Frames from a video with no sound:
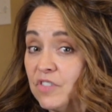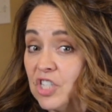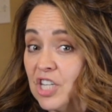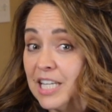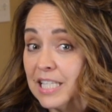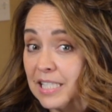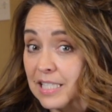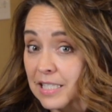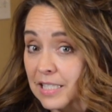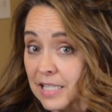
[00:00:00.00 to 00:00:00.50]

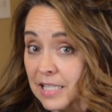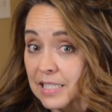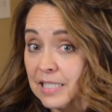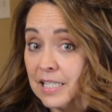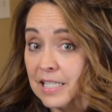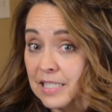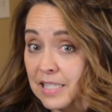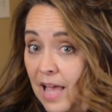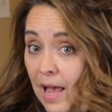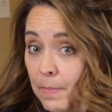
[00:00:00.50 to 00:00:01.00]
Jesus'
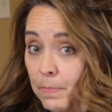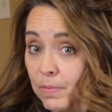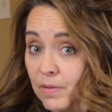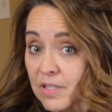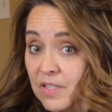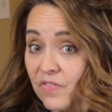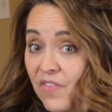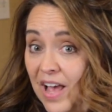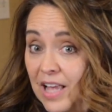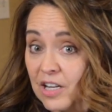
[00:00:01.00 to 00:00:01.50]

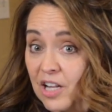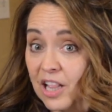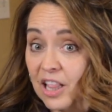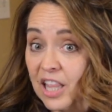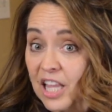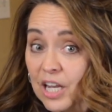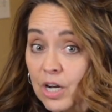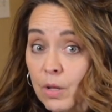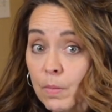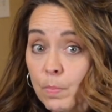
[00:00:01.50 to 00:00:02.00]
disciples found a
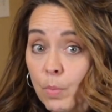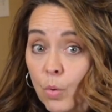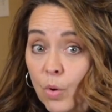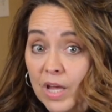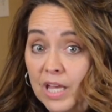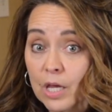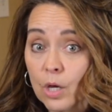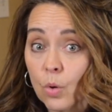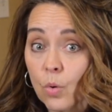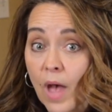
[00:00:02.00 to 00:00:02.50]
little
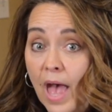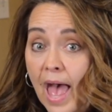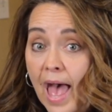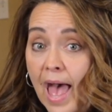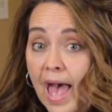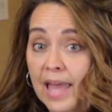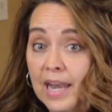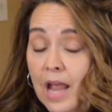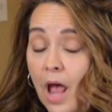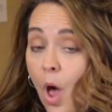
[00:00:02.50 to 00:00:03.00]
boy who
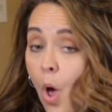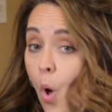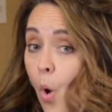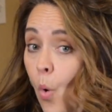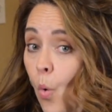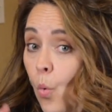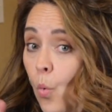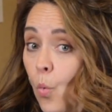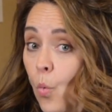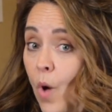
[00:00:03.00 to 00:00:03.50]
had
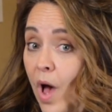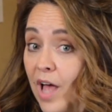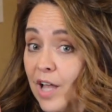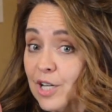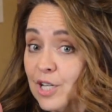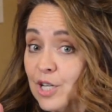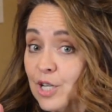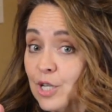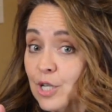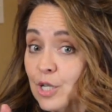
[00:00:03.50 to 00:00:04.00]

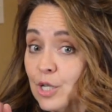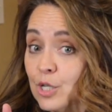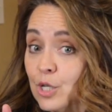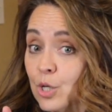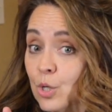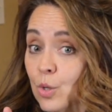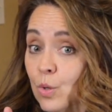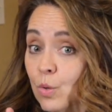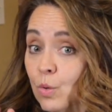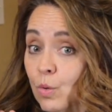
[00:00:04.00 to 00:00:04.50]
1,
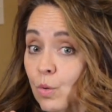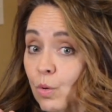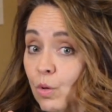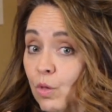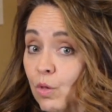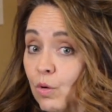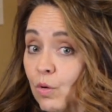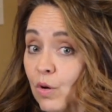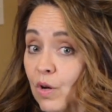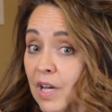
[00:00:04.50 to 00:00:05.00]
2,
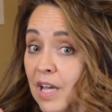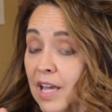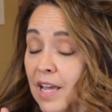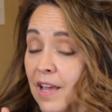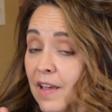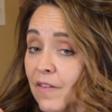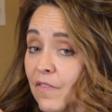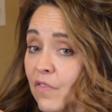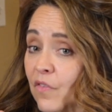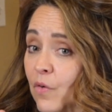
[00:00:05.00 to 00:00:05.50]

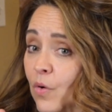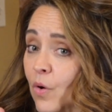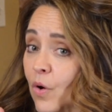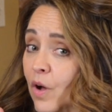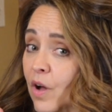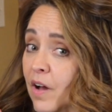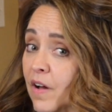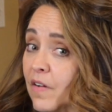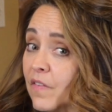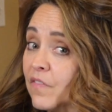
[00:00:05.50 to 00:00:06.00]
3,
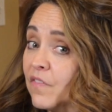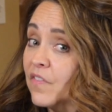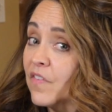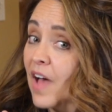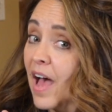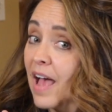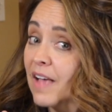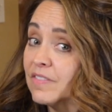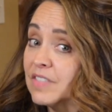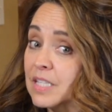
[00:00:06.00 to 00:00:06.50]
4,
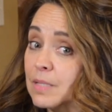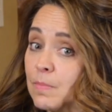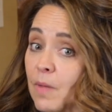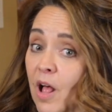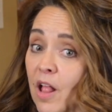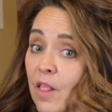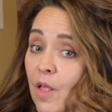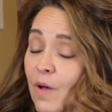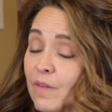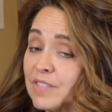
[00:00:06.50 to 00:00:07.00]
5
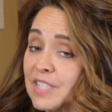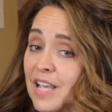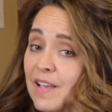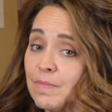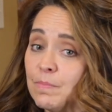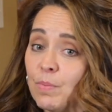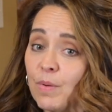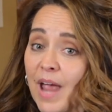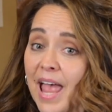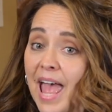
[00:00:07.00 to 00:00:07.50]
small loaves
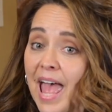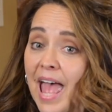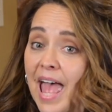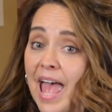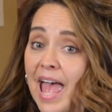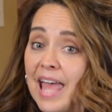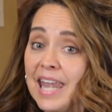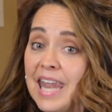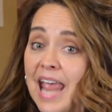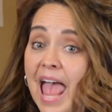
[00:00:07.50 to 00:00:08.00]
of
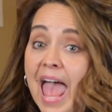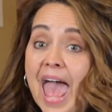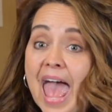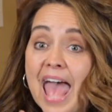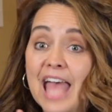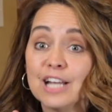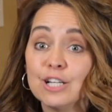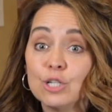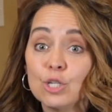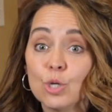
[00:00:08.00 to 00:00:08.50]
bread
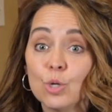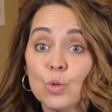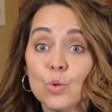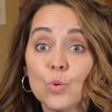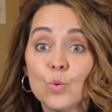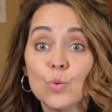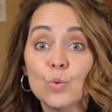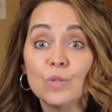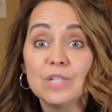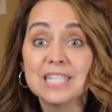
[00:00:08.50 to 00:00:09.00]
and
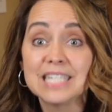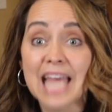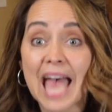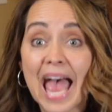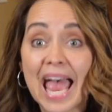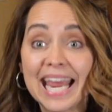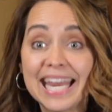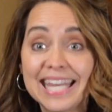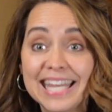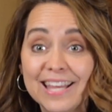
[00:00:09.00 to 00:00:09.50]
2
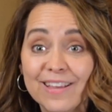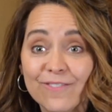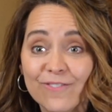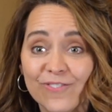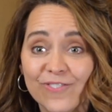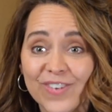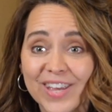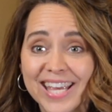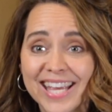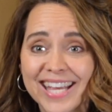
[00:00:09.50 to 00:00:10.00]
tiny
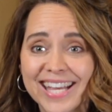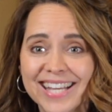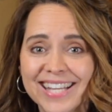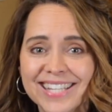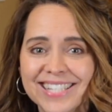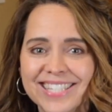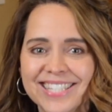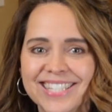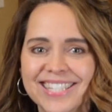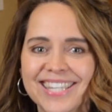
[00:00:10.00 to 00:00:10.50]

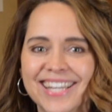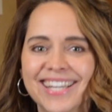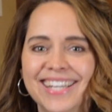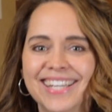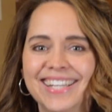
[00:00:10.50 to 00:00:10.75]
fish.